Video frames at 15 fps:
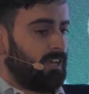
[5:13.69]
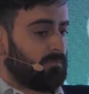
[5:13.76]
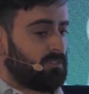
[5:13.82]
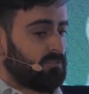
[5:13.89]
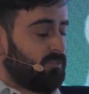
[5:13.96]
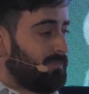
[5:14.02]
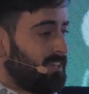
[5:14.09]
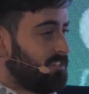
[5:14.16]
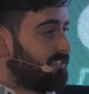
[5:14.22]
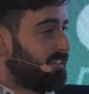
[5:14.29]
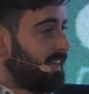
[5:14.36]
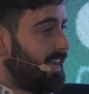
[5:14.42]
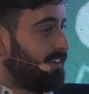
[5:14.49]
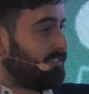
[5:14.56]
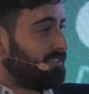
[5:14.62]
So imagine
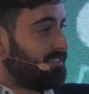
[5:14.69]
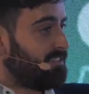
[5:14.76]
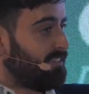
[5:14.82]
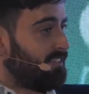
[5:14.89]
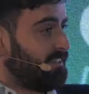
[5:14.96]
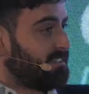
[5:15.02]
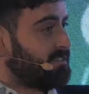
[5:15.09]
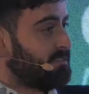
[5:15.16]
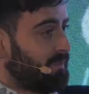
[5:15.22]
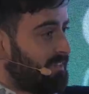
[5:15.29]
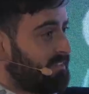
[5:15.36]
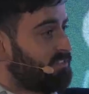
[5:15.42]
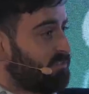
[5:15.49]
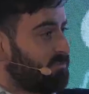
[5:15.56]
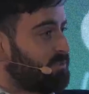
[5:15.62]
having to
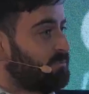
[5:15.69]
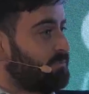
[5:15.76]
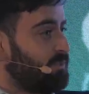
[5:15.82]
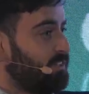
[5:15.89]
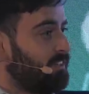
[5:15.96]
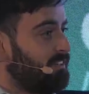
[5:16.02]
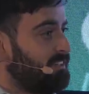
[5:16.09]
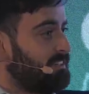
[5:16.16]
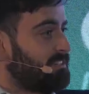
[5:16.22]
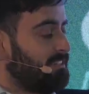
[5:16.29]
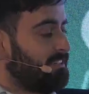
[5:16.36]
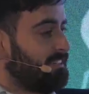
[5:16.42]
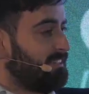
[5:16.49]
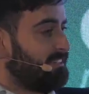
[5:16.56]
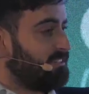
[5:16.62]
spend so much money on
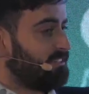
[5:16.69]
insulin, and